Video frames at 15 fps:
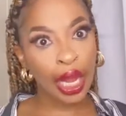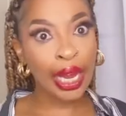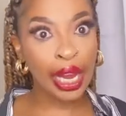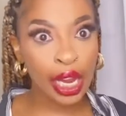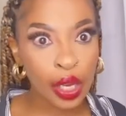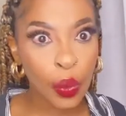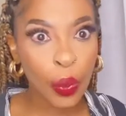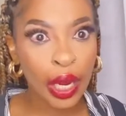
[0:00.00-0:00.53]

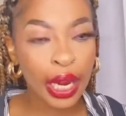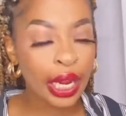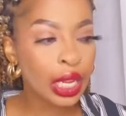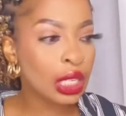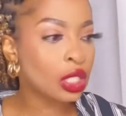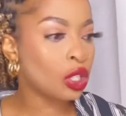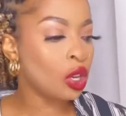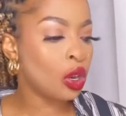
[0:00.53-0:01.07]

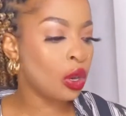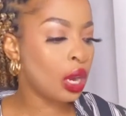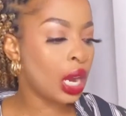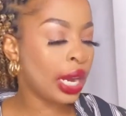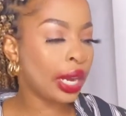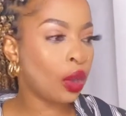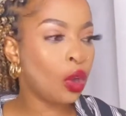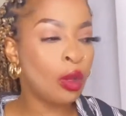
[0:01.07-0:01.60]
anyway, so
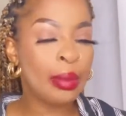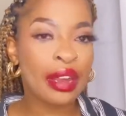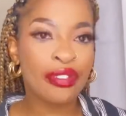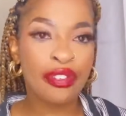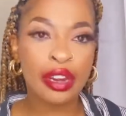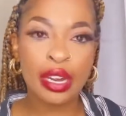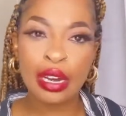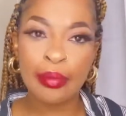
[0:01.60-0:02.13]
I call my
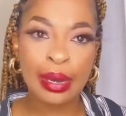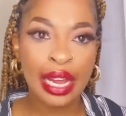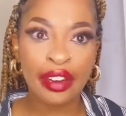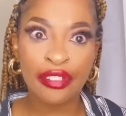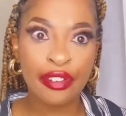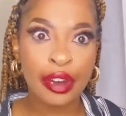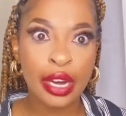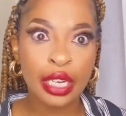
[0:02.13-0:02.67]
friend and I'm like,
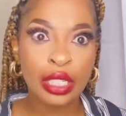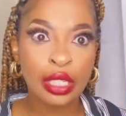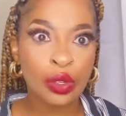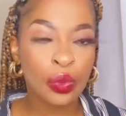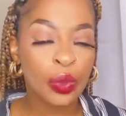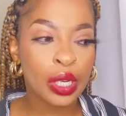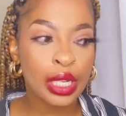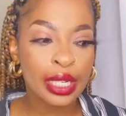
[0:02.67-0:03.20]
friend,
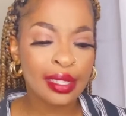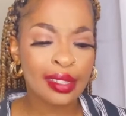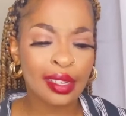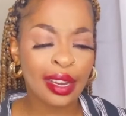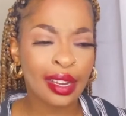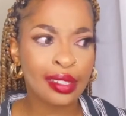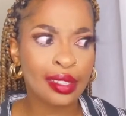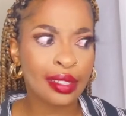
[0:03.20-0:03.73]
what is the
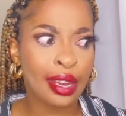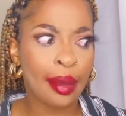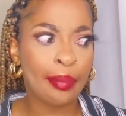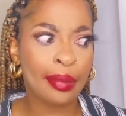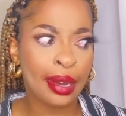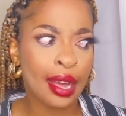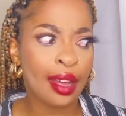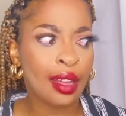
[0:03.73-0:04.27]
next step?
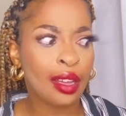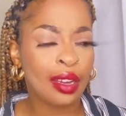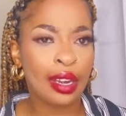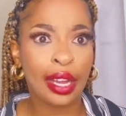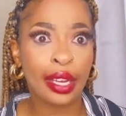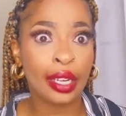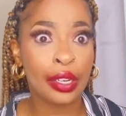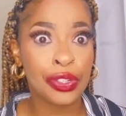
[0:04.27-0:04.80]

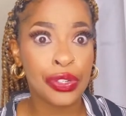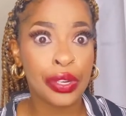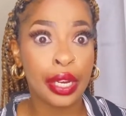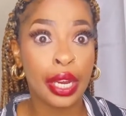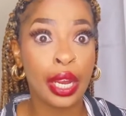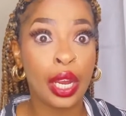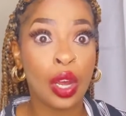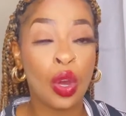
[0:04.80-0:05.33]
Like,
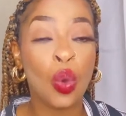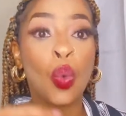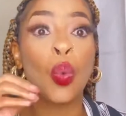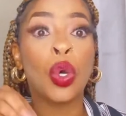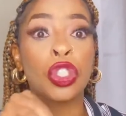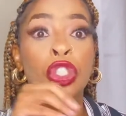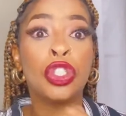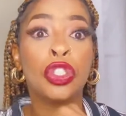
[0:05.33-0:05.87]
literally,
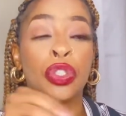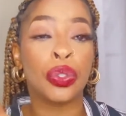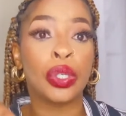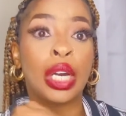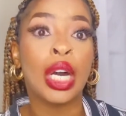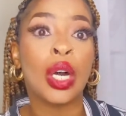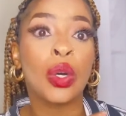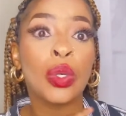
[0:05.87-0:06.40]
what do you do
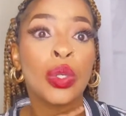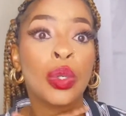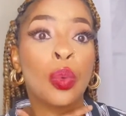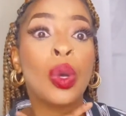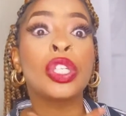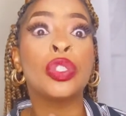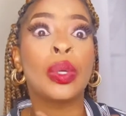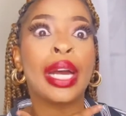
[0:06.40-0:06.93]
now?
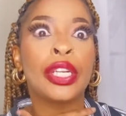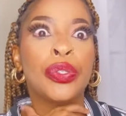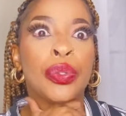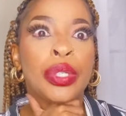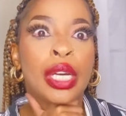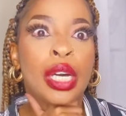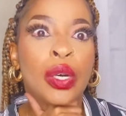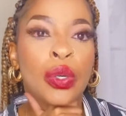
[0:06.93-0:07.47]
What do I do
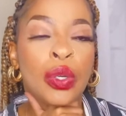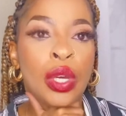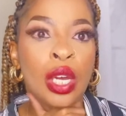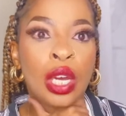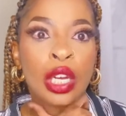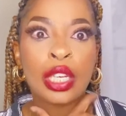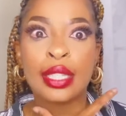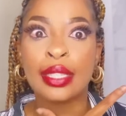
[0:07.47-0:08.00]
now?
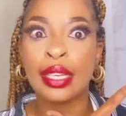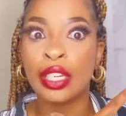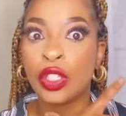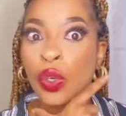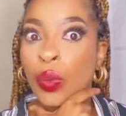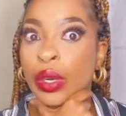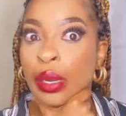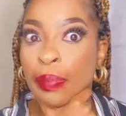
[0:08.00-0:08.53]
Because they
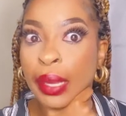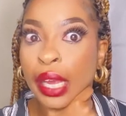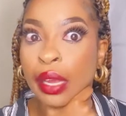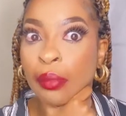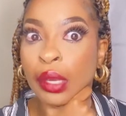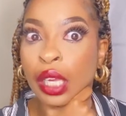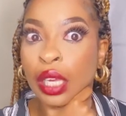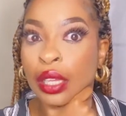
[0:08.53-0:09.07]
don't want to pay
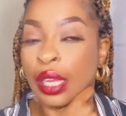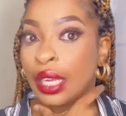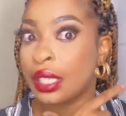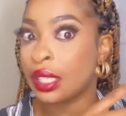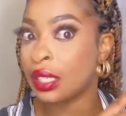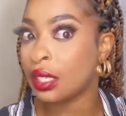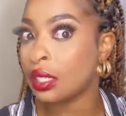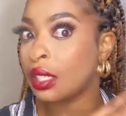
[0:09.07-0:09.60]
me. They
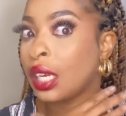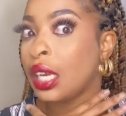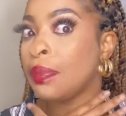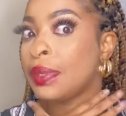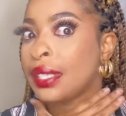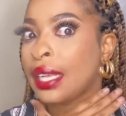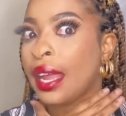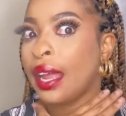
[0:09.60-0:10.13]
keep
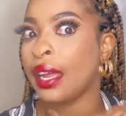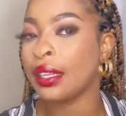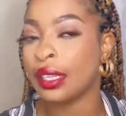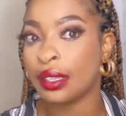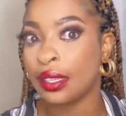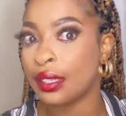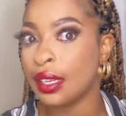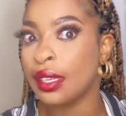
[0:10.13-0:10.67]
saying
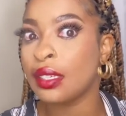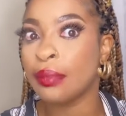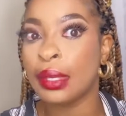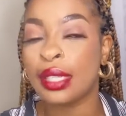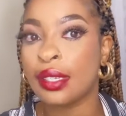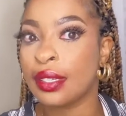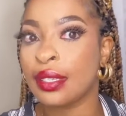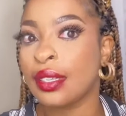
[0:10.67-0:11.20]
that the
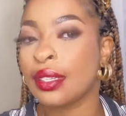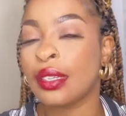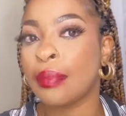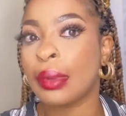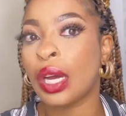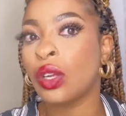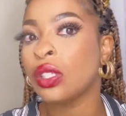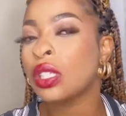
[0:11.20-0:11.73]
settlement is this
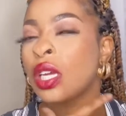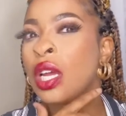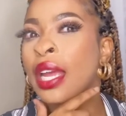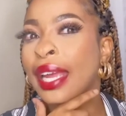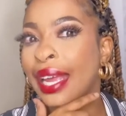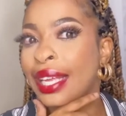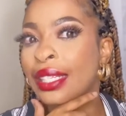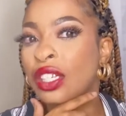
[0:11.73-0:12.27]
amount.
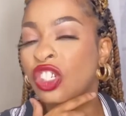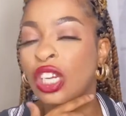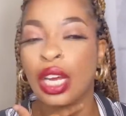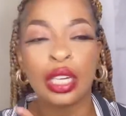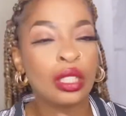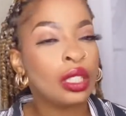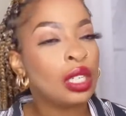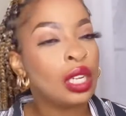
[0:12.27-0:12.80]

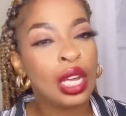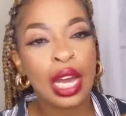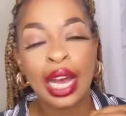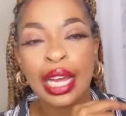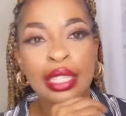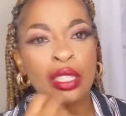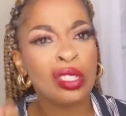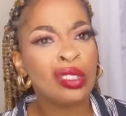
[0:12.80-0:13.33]
Genzinjan.
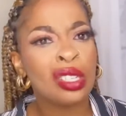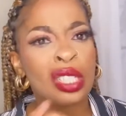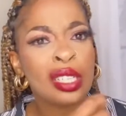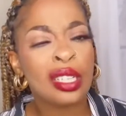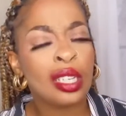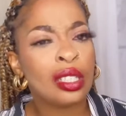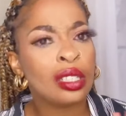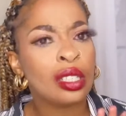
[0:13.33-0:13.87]
I said, no,
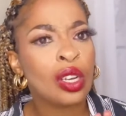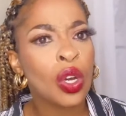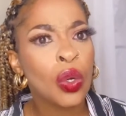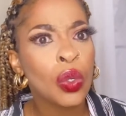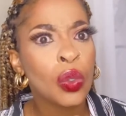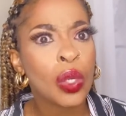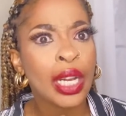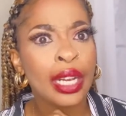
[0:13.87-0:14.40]
listen, go
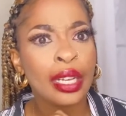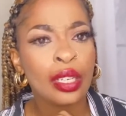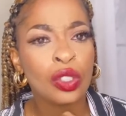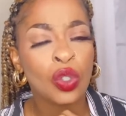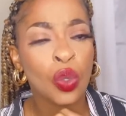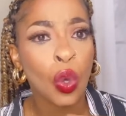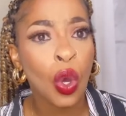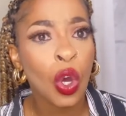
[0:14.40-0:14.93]

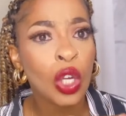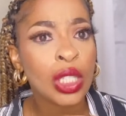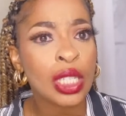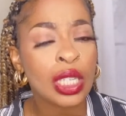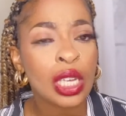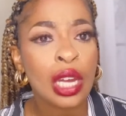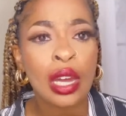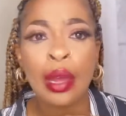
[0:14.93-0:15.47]
to court
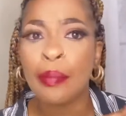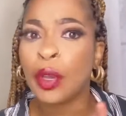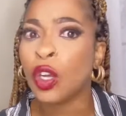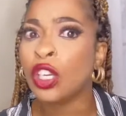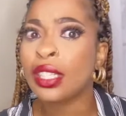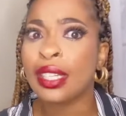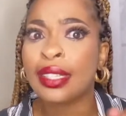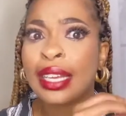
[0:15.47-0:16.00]

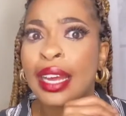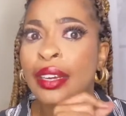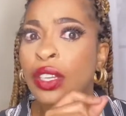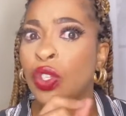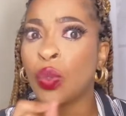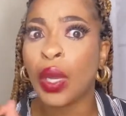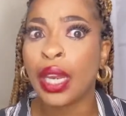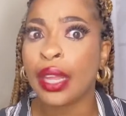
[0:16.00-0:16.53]
because it's under
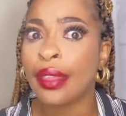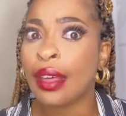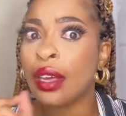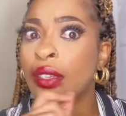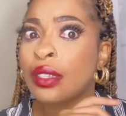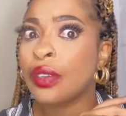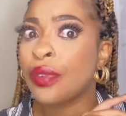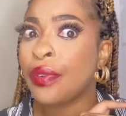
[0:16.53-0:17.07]

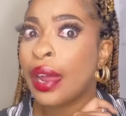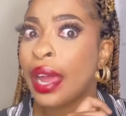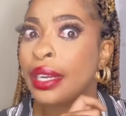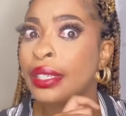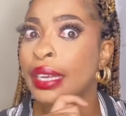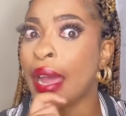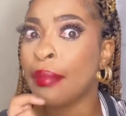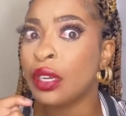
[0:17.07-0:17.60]
20,000
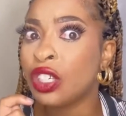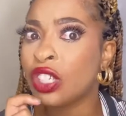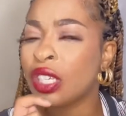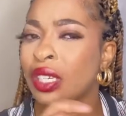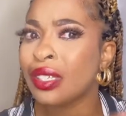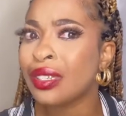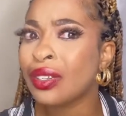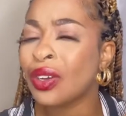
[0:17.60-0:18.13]
rand
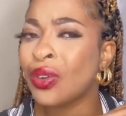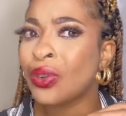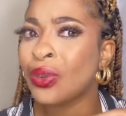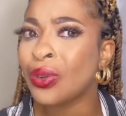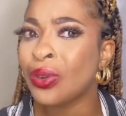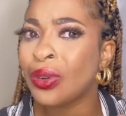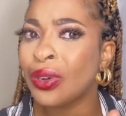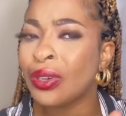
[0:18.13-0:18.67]
damages. Go to
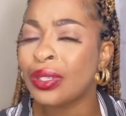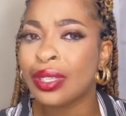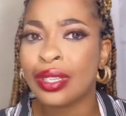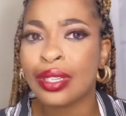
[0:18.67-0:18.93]
court,